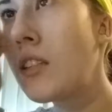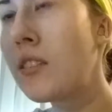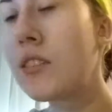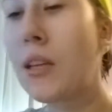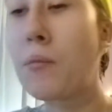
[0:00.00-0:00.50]

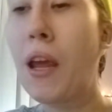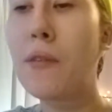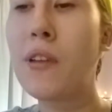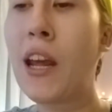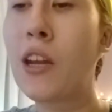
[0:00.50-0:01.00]
Sometimes
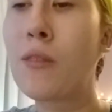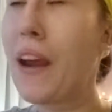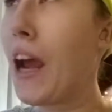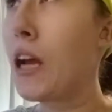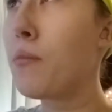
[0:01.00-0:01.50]
when I do
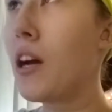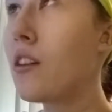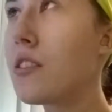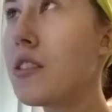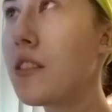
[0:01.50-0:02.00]
my
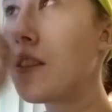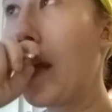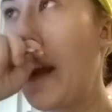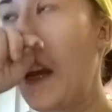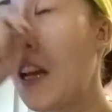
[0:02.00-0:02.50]
eyebrows,
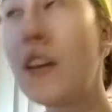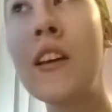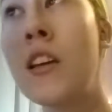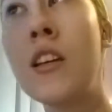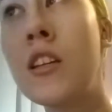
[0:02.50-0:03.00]
they
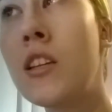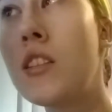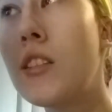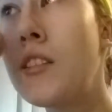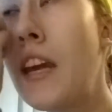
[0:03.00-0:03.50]

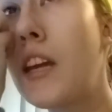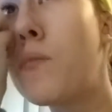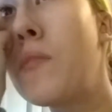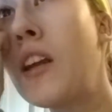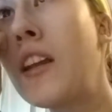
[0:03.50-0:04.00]

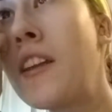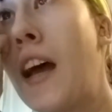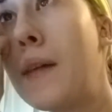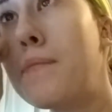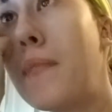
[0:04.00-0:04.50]
take me
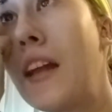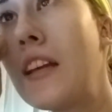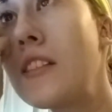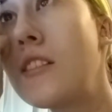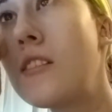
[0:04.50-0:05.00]
10
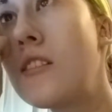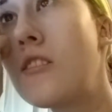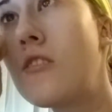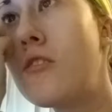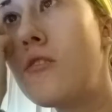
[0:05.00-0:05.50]
minutes to
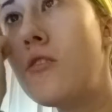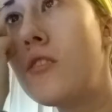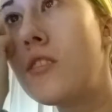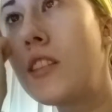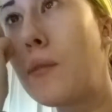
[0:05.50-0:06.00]
do,
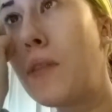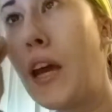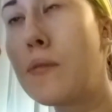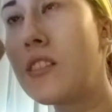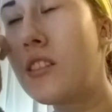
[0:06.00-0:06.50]

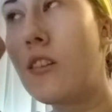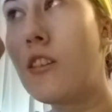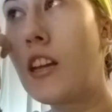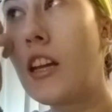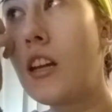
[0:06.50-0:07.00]
sometimes
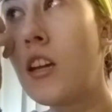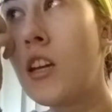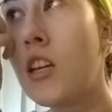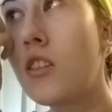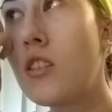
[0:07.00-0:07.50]
30.
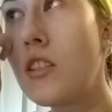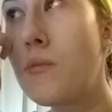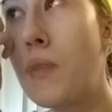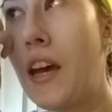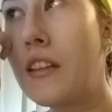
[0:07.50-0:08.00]
Just
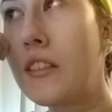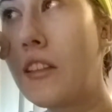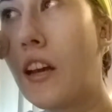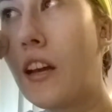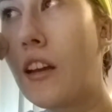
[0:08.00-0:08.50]
depends
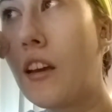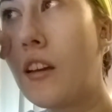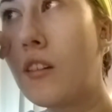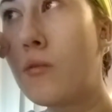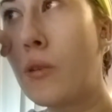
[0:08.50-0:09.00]
on
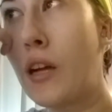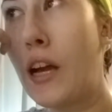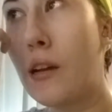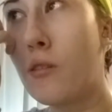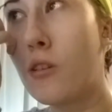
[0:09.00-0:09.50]
what
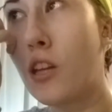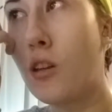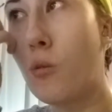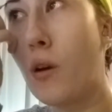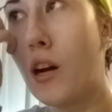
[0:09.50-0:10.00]
kind of look
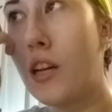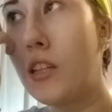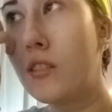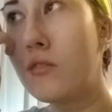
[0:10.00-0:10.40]
you want.